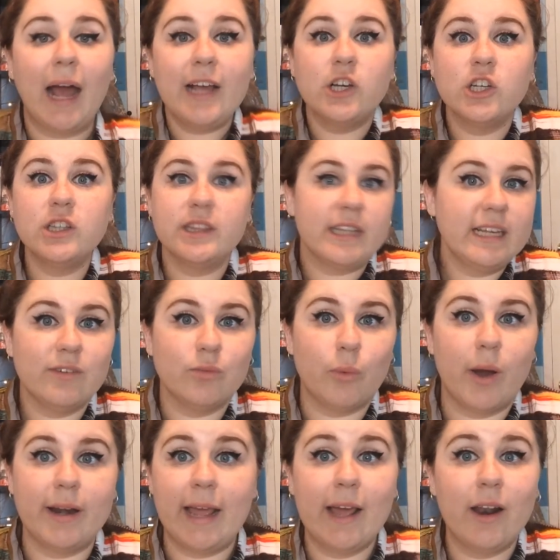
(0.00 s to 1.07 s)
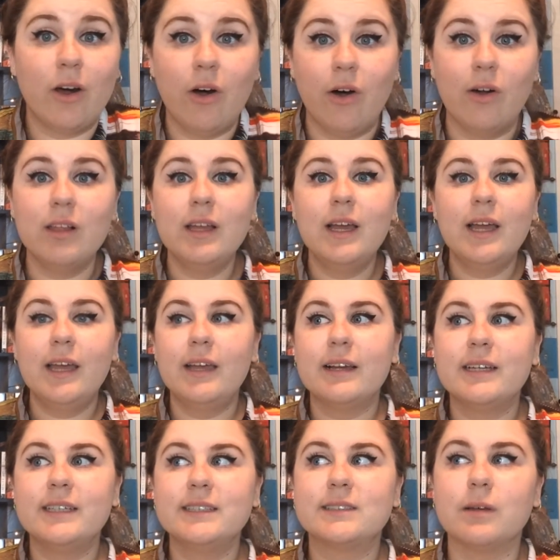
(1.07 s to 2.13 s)
I couldn't think of one at all
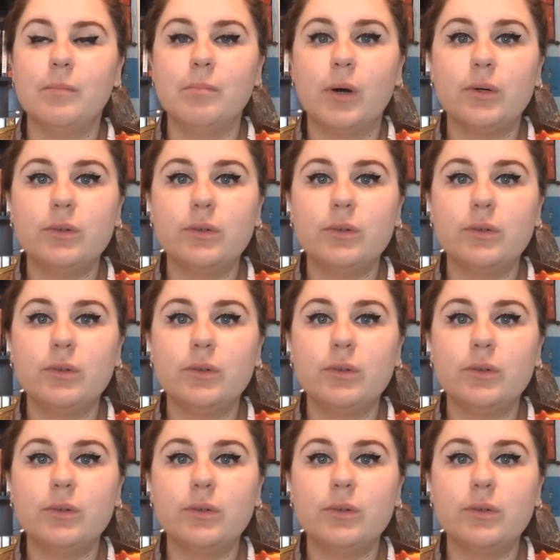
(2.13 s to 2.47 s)
because